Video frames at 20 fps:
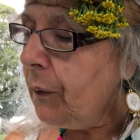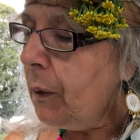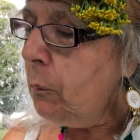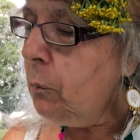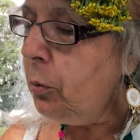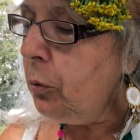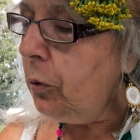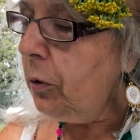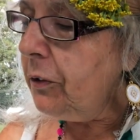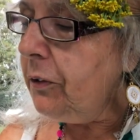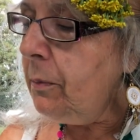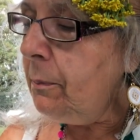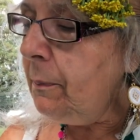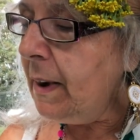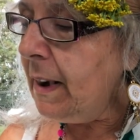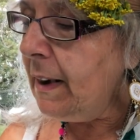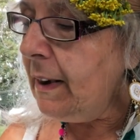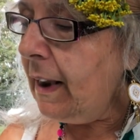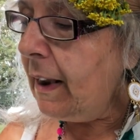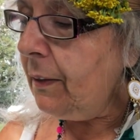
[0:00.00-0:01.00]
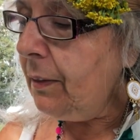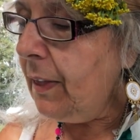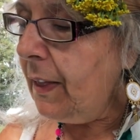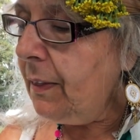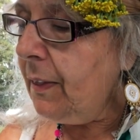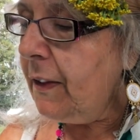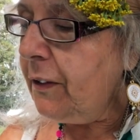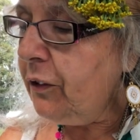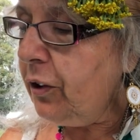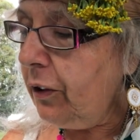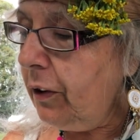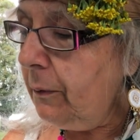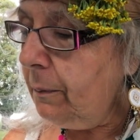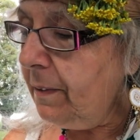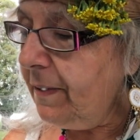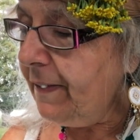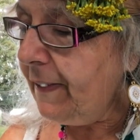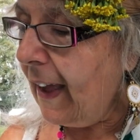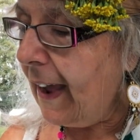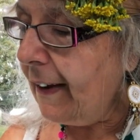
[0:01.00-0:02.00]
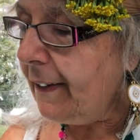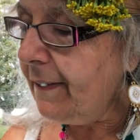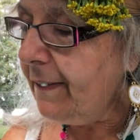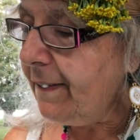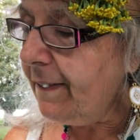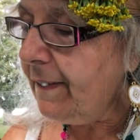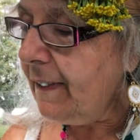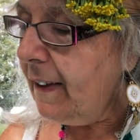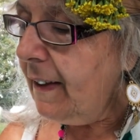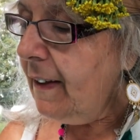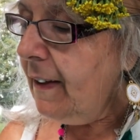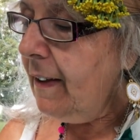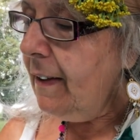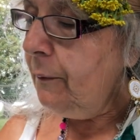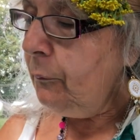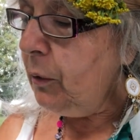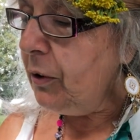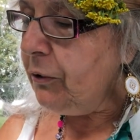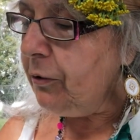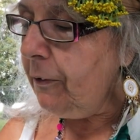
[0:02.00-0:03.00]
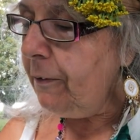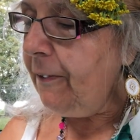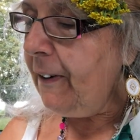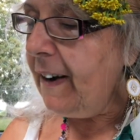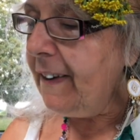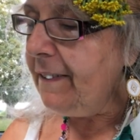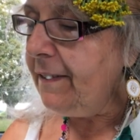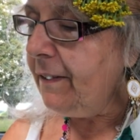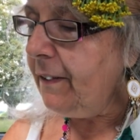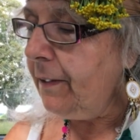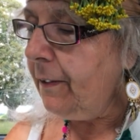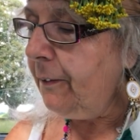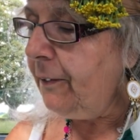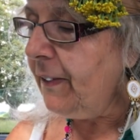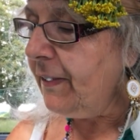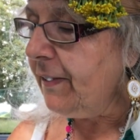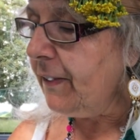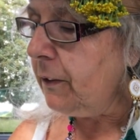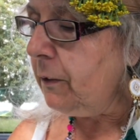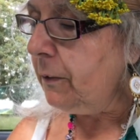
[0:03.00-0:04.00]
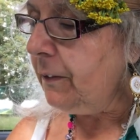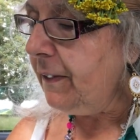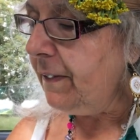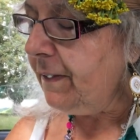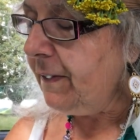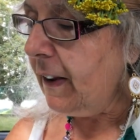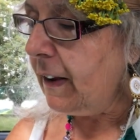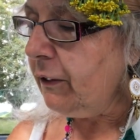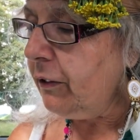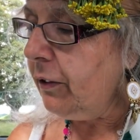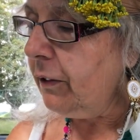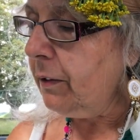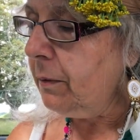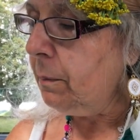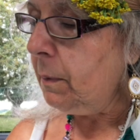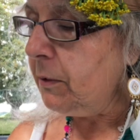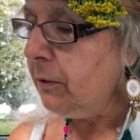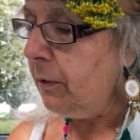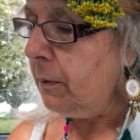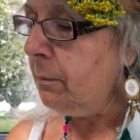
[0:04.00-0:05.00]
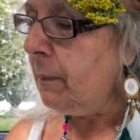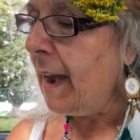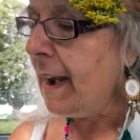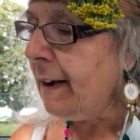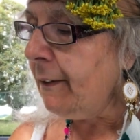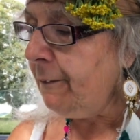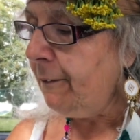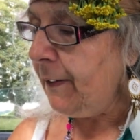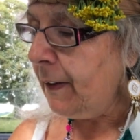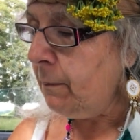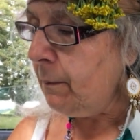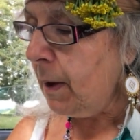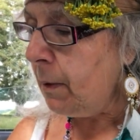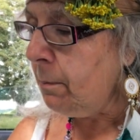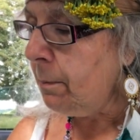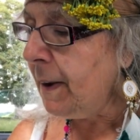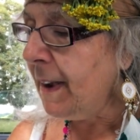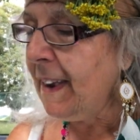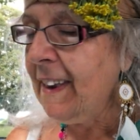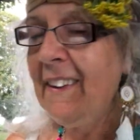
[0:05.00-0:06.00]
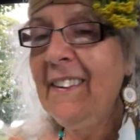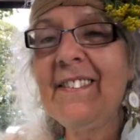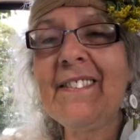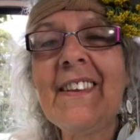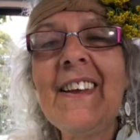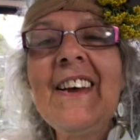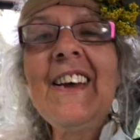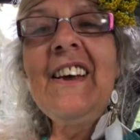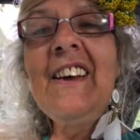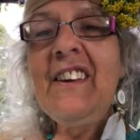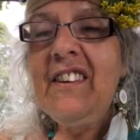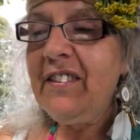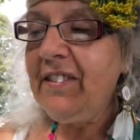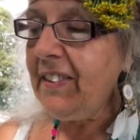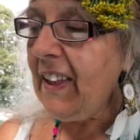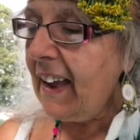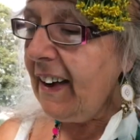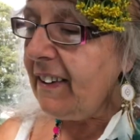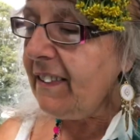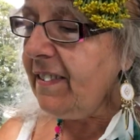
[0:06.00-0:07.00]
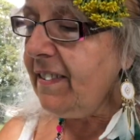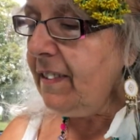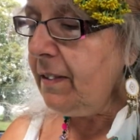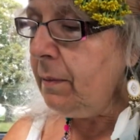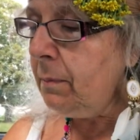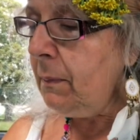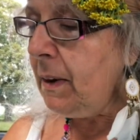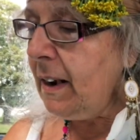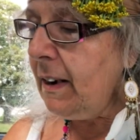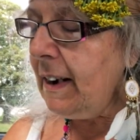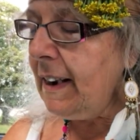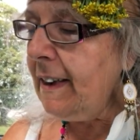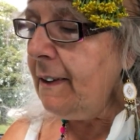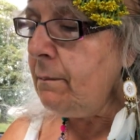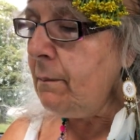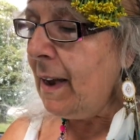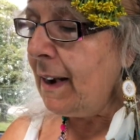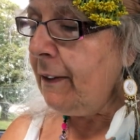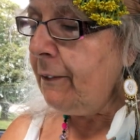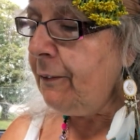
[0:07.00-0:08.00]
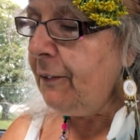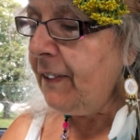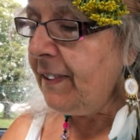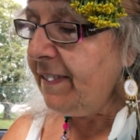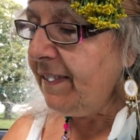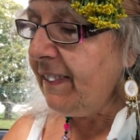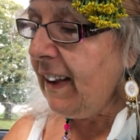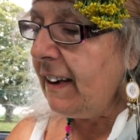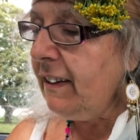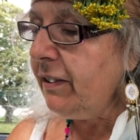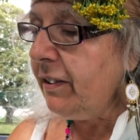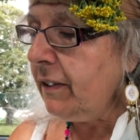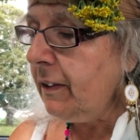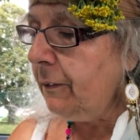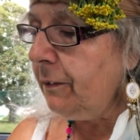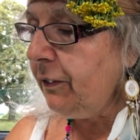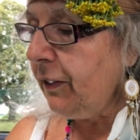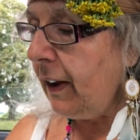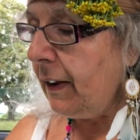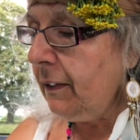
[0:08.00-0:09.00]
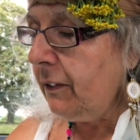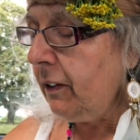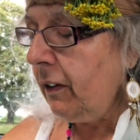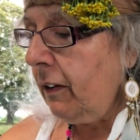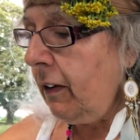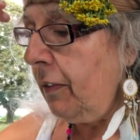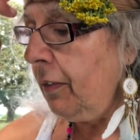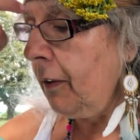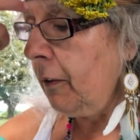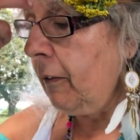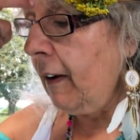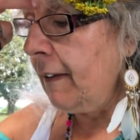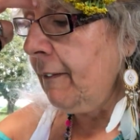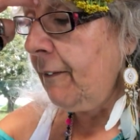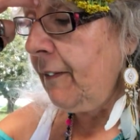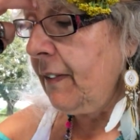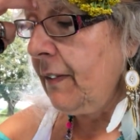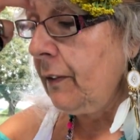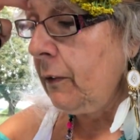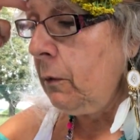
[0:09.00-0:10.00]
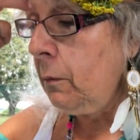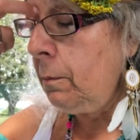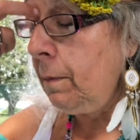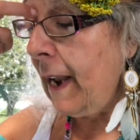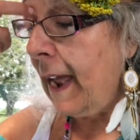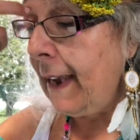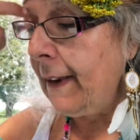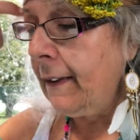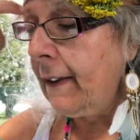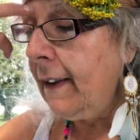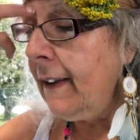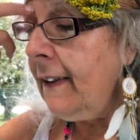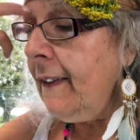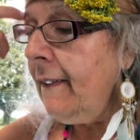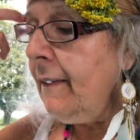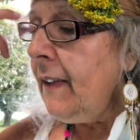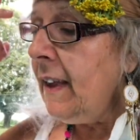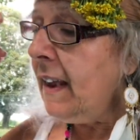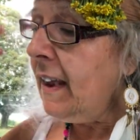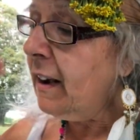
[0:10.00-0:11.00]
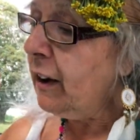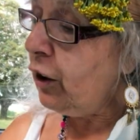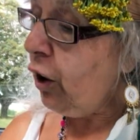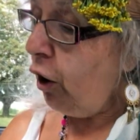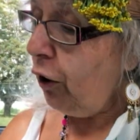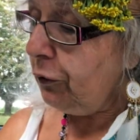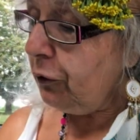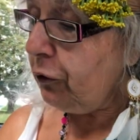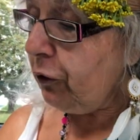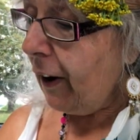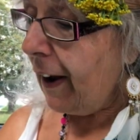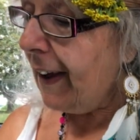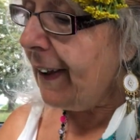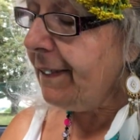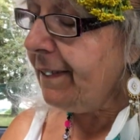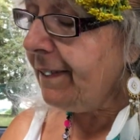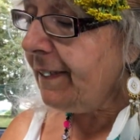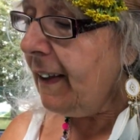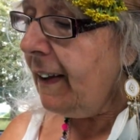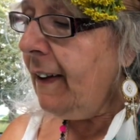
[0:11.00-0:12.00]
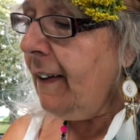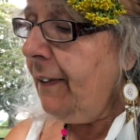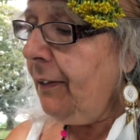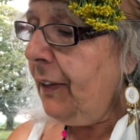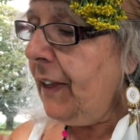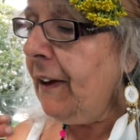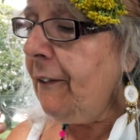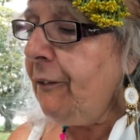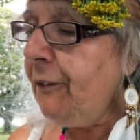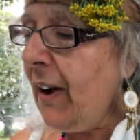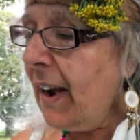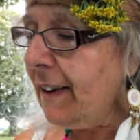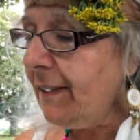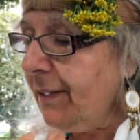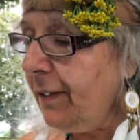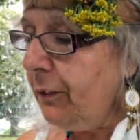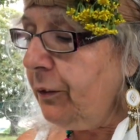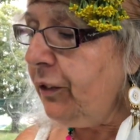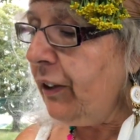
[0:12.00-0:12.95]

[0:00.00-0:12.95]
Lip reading: broader meaning than the term sex, which refers to the physical distinctions between male and female beings. Sex is merely a manifestation of gender on the great physical plane. In contrast, the effects of